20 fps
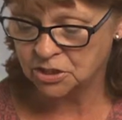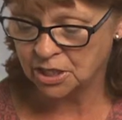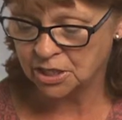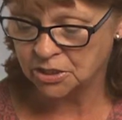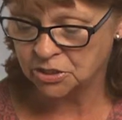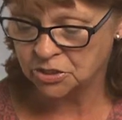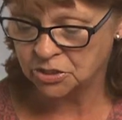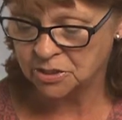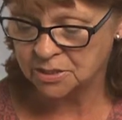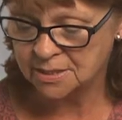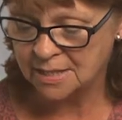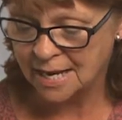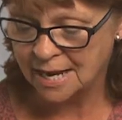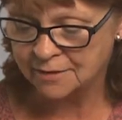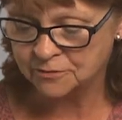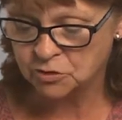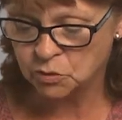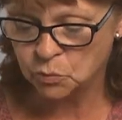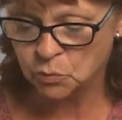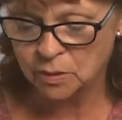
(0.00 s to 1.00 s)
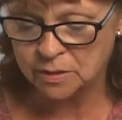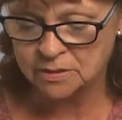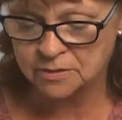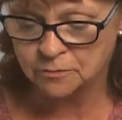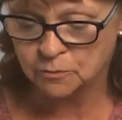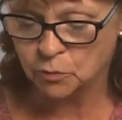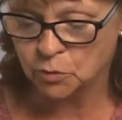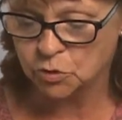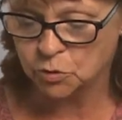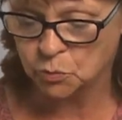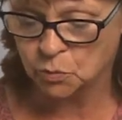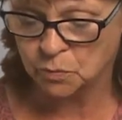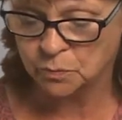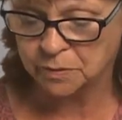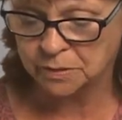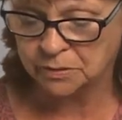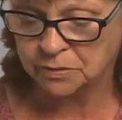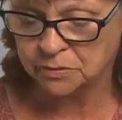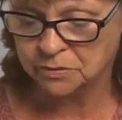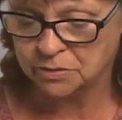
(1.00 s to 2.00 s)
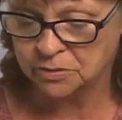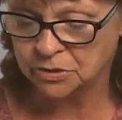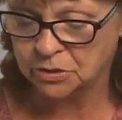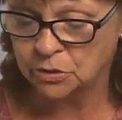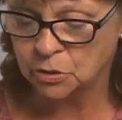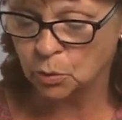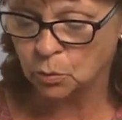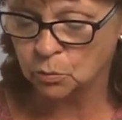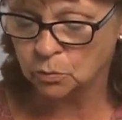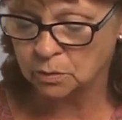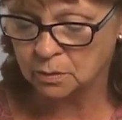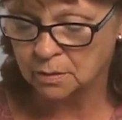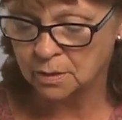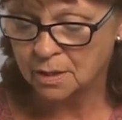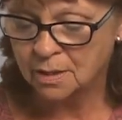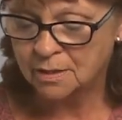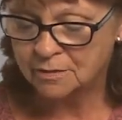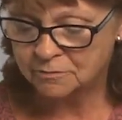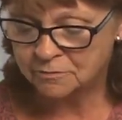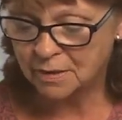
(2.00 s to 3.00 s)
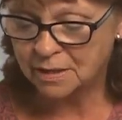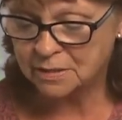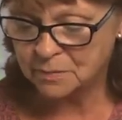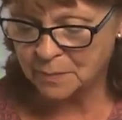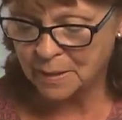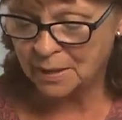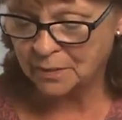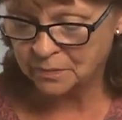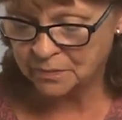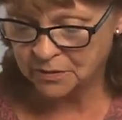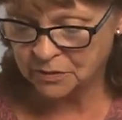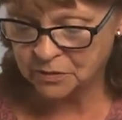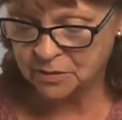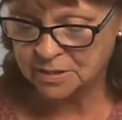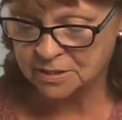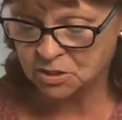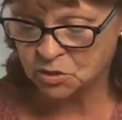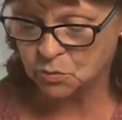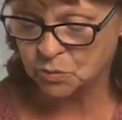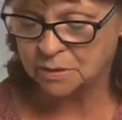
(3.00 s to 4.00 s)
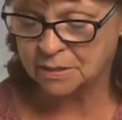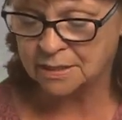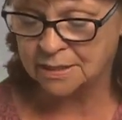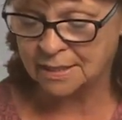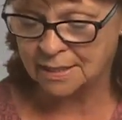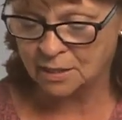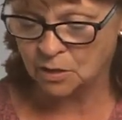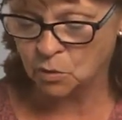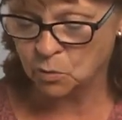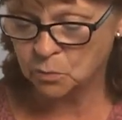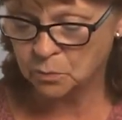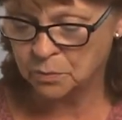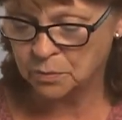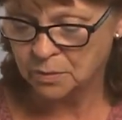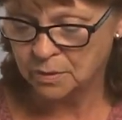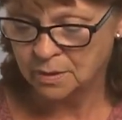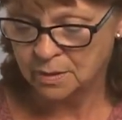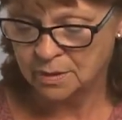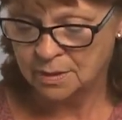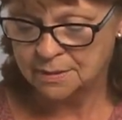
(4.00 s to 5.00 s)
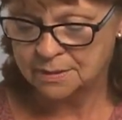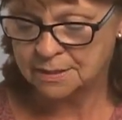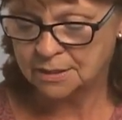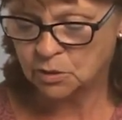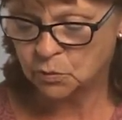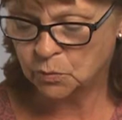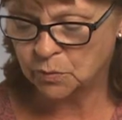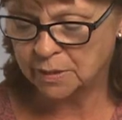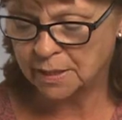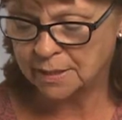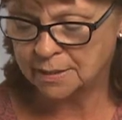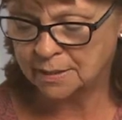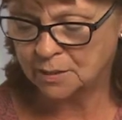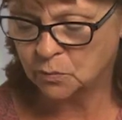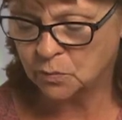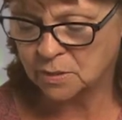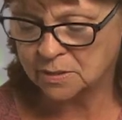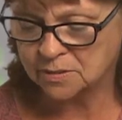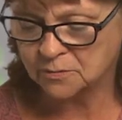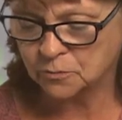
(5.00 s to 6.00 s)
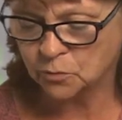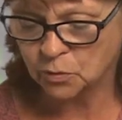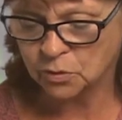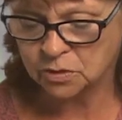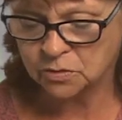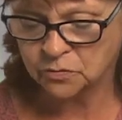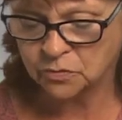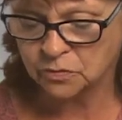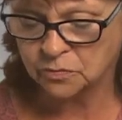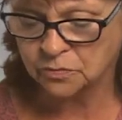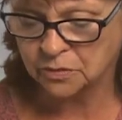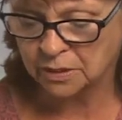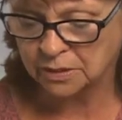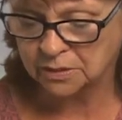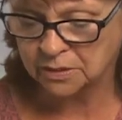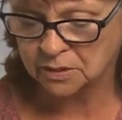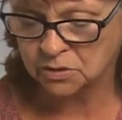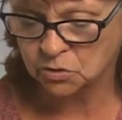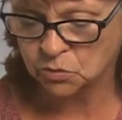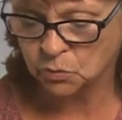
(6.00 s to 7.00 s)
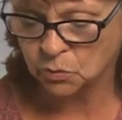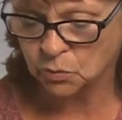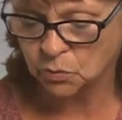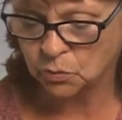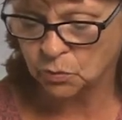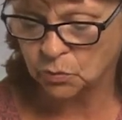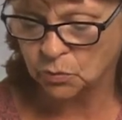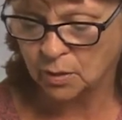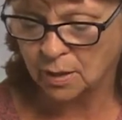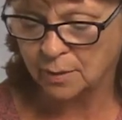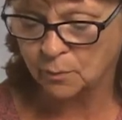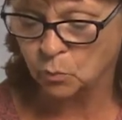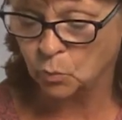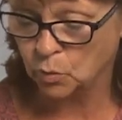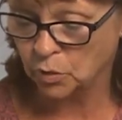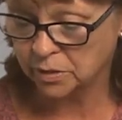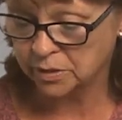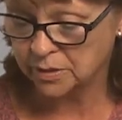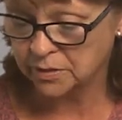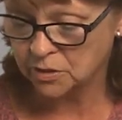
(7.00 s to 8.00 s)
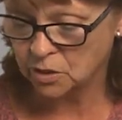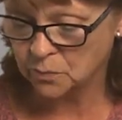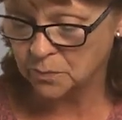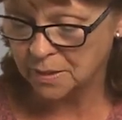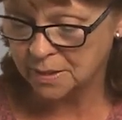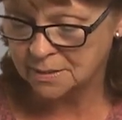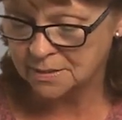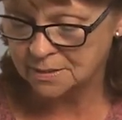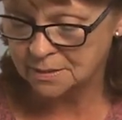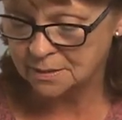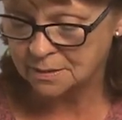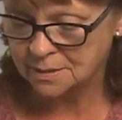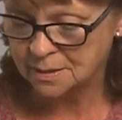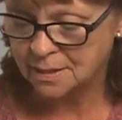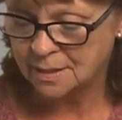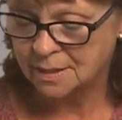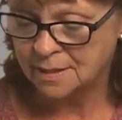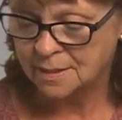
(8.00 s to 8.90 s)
changes after reservoirs were built. You know, find about their history. Did it help? Did creating reservoirs for flood control um, work in their basin?